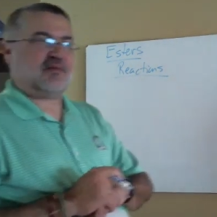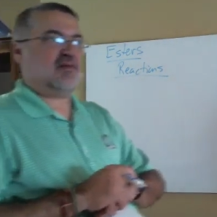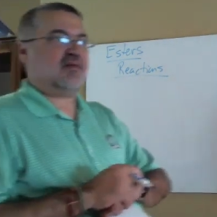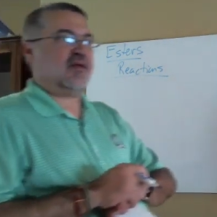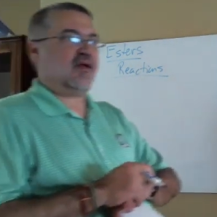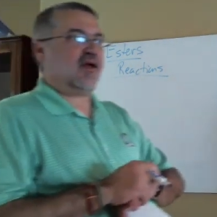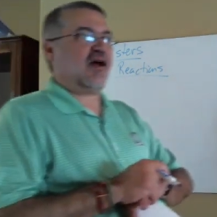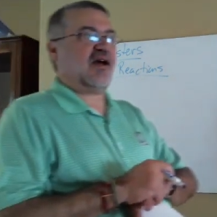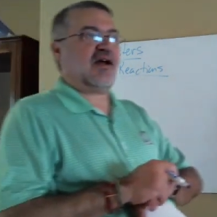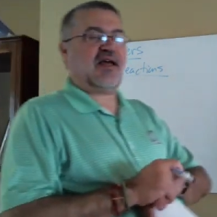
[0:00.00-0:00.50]

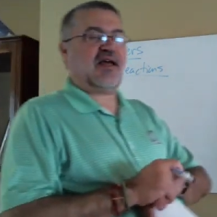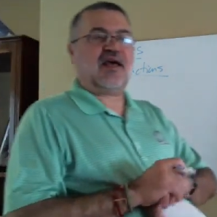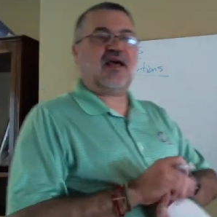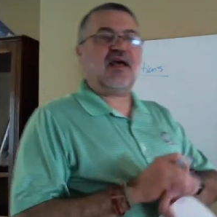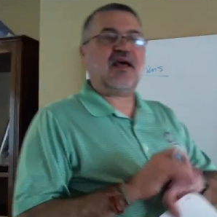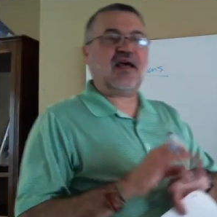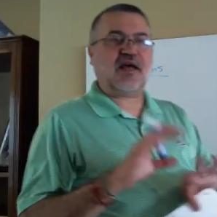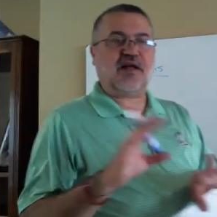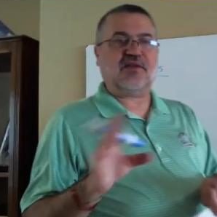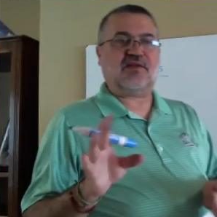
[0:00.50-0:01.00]
a
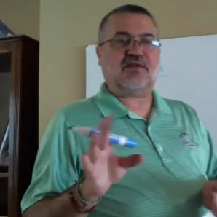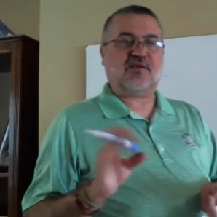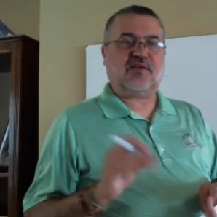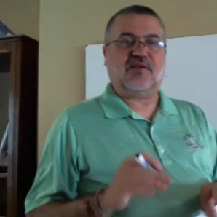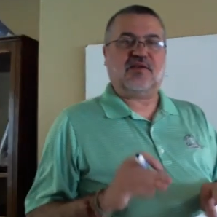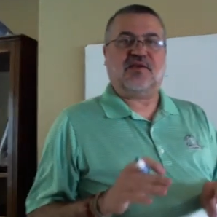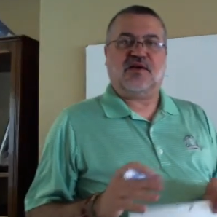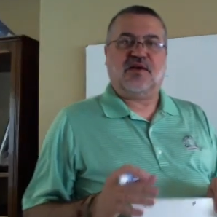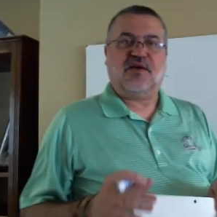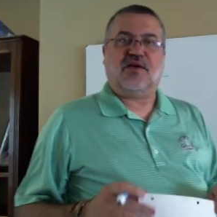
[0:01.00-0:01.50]
hint
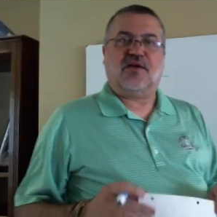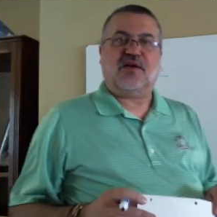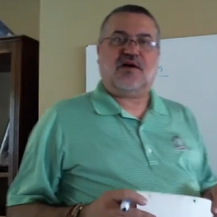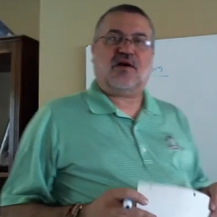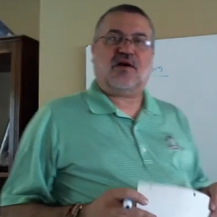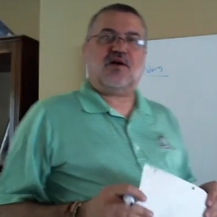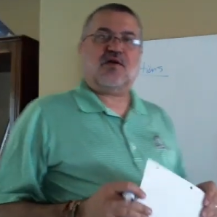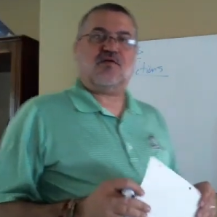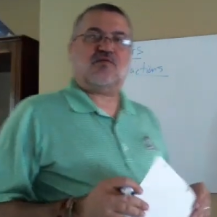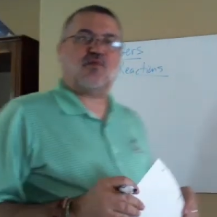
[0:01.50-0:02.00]

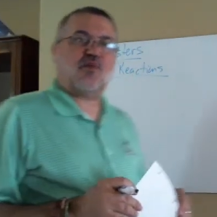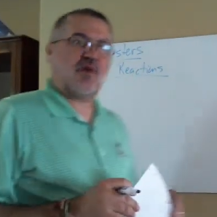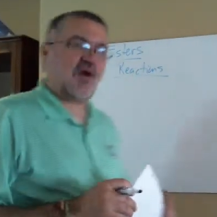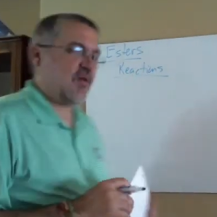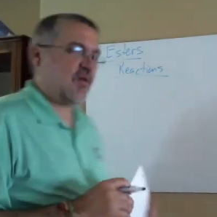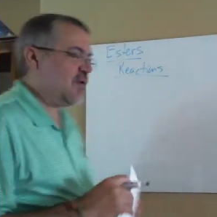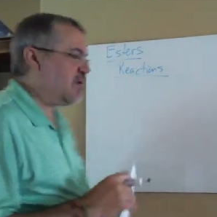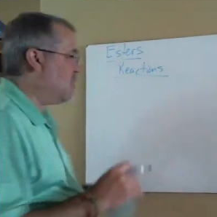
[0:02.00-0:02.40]
of where we're going